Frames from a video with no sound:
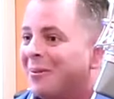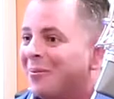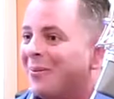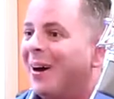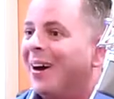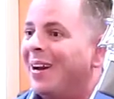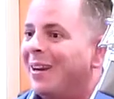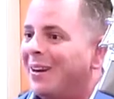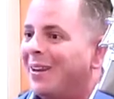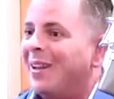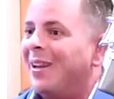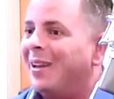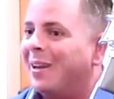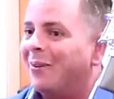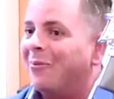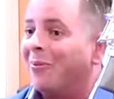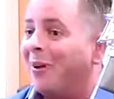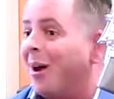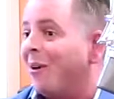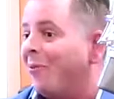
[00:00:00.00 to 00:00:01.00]
Right? He
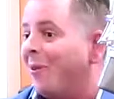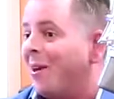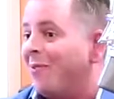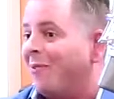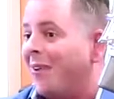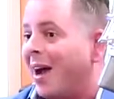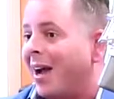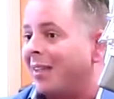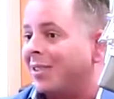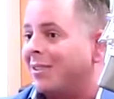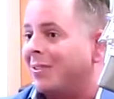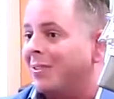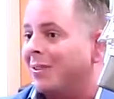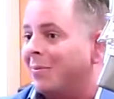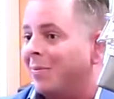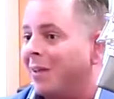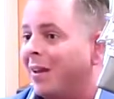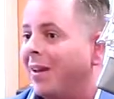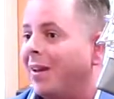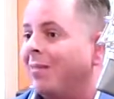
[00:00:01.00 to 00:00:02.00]
can run way faster
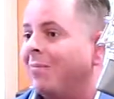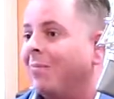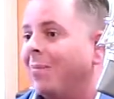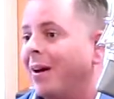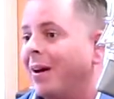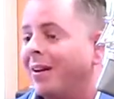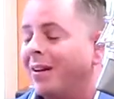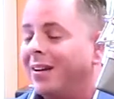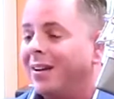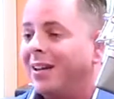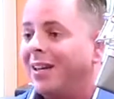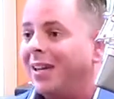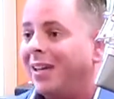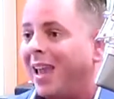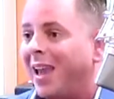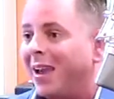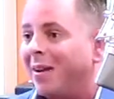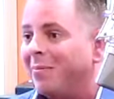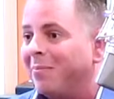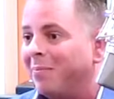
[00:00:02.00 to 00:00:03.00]
than me, but he
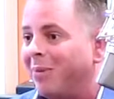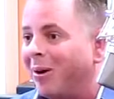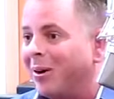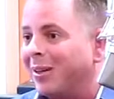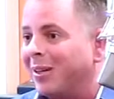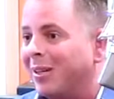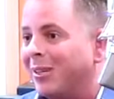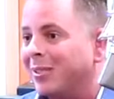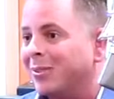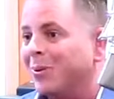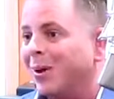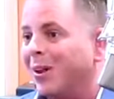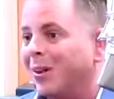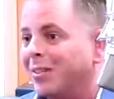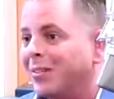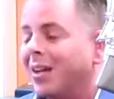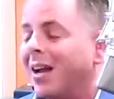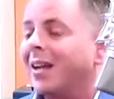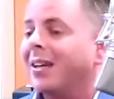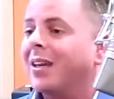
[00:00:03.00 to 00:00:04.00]
can't market as well
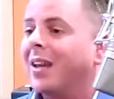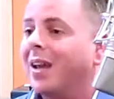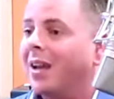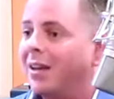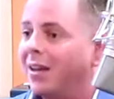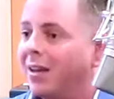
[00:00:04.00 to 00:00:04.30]
as I can.